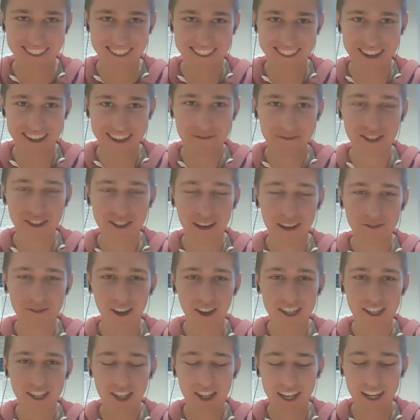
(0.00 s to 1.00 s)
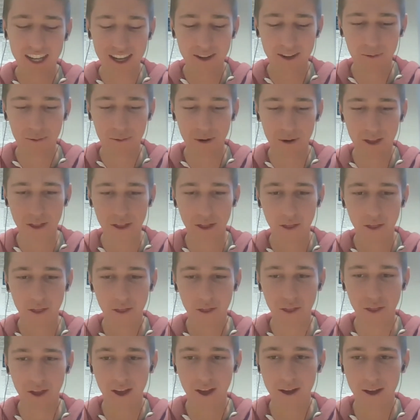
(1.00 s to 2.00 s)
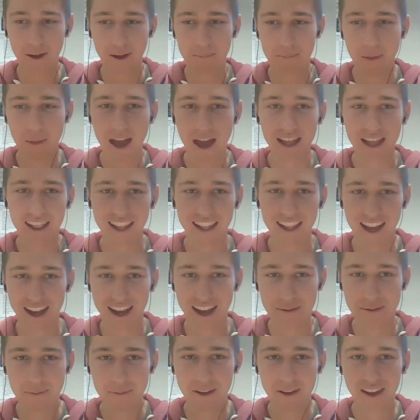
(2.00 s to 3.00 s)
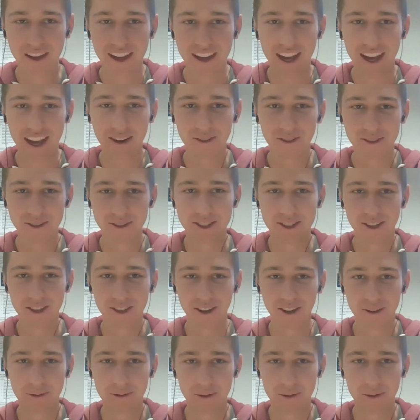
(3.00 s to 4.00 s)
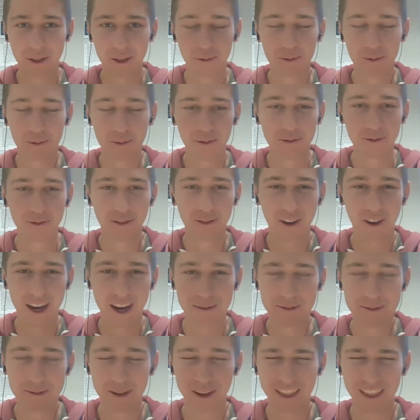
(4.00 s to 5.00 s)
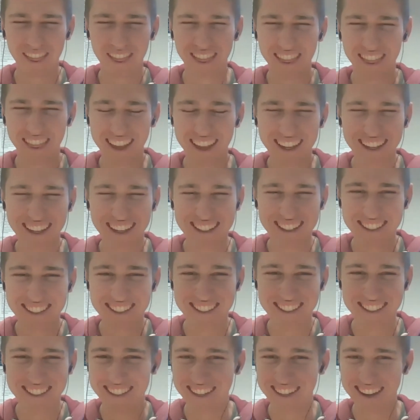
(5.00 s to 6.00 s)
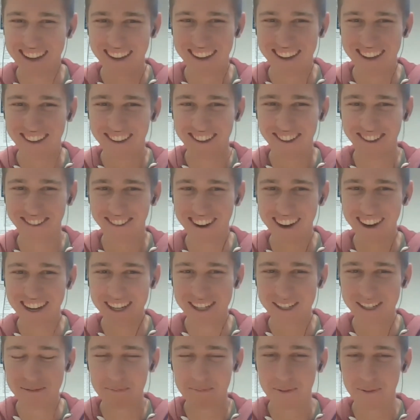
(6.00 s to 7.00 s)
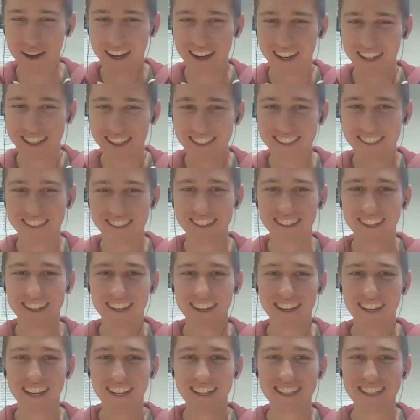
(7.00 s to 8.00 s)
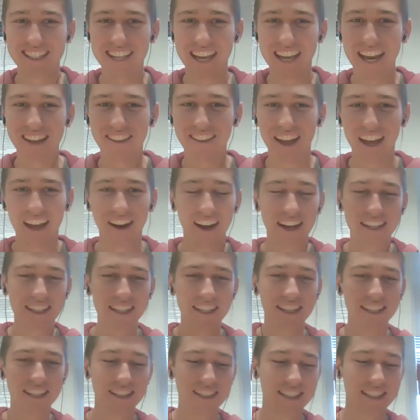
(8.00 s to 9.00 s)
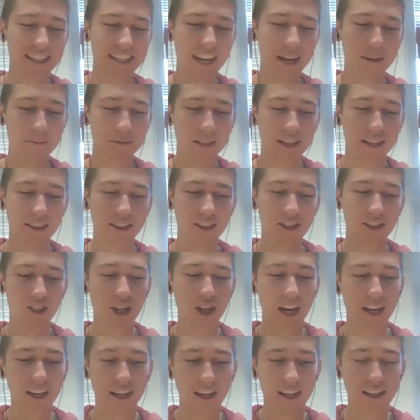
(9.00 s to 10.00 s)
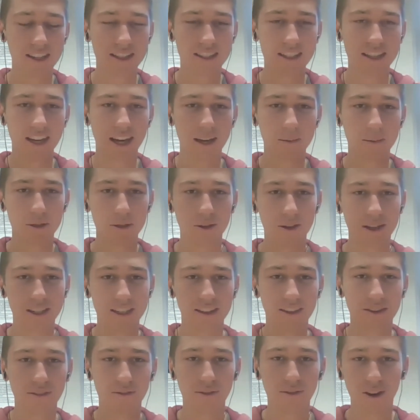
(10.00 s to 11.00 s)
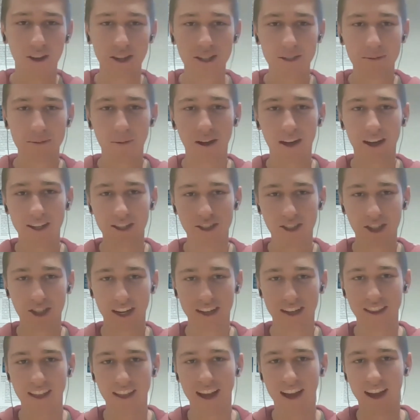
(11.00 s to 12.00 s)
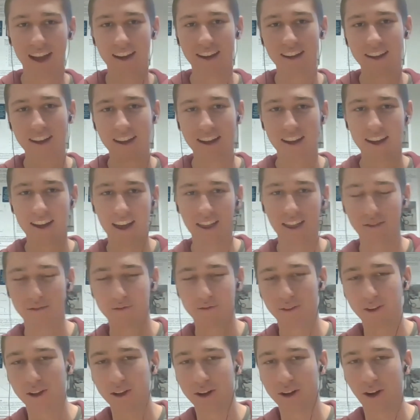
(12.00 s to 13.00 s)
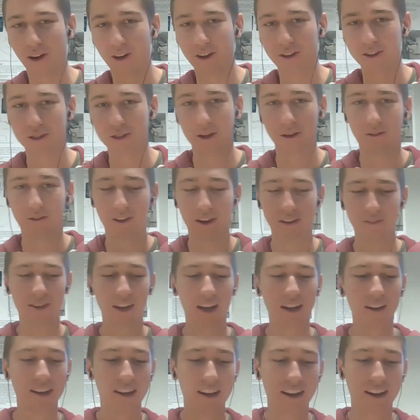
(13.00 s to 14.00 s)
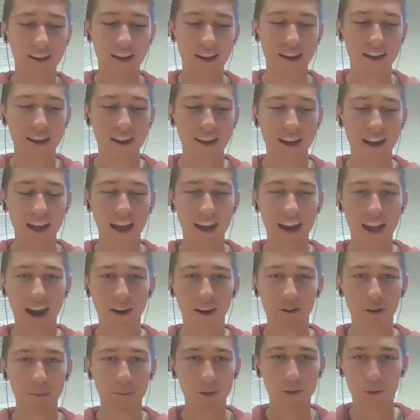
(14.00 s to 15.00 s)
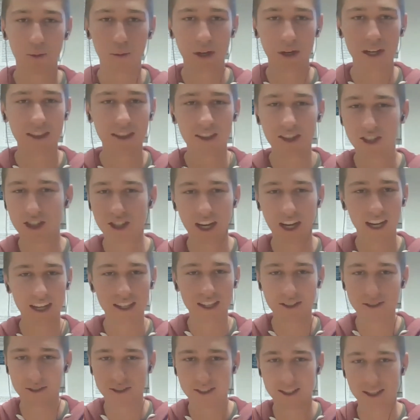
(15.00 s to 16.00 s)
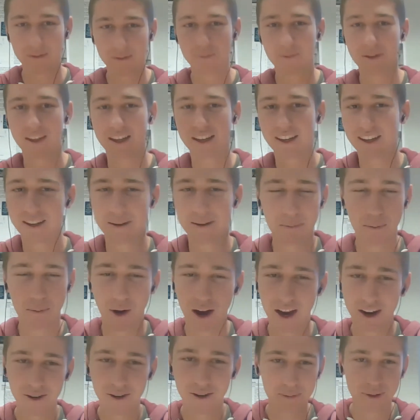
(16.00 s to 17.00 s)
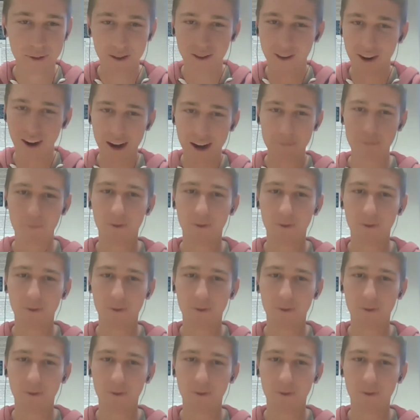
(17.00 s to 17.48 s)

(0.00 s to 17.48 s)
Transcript: I've tried checking it with MATLAB and also with Wolfram, so I think it's correct. But in saying that, I did it in steps. I did the checking in steps. So I did the first part, check that, and then followed on. So if I've done an error between the checks or something, it might not be right.